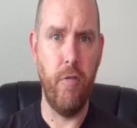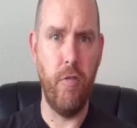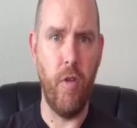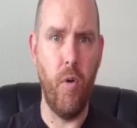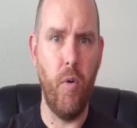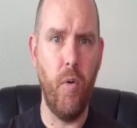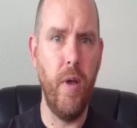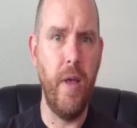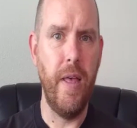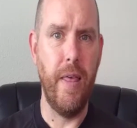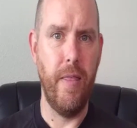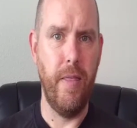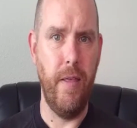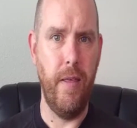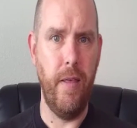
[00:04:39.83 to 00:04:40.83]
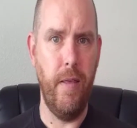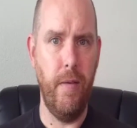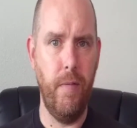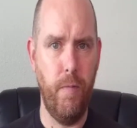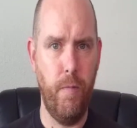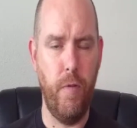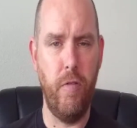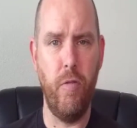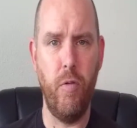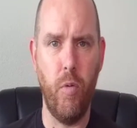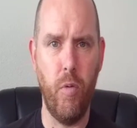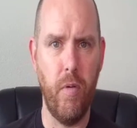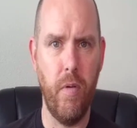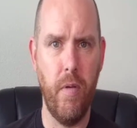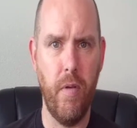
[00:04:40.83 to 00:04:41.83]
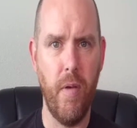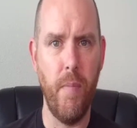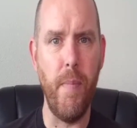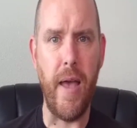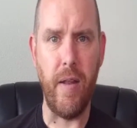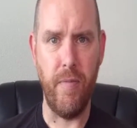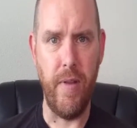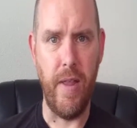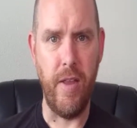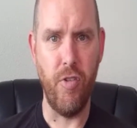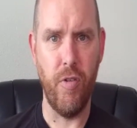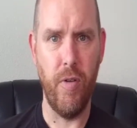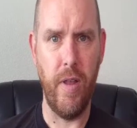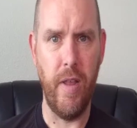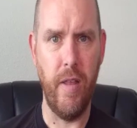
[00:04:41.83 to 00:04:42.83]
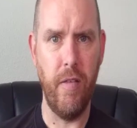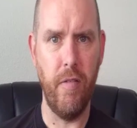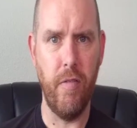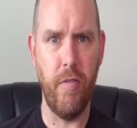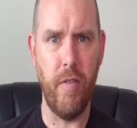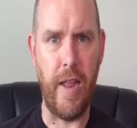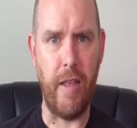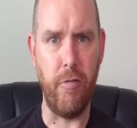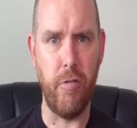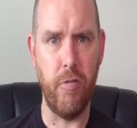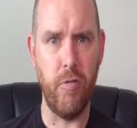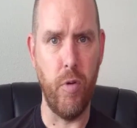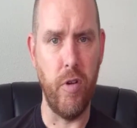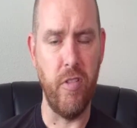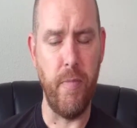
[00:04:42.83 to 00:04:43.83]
So the physical combative nature is the last resort.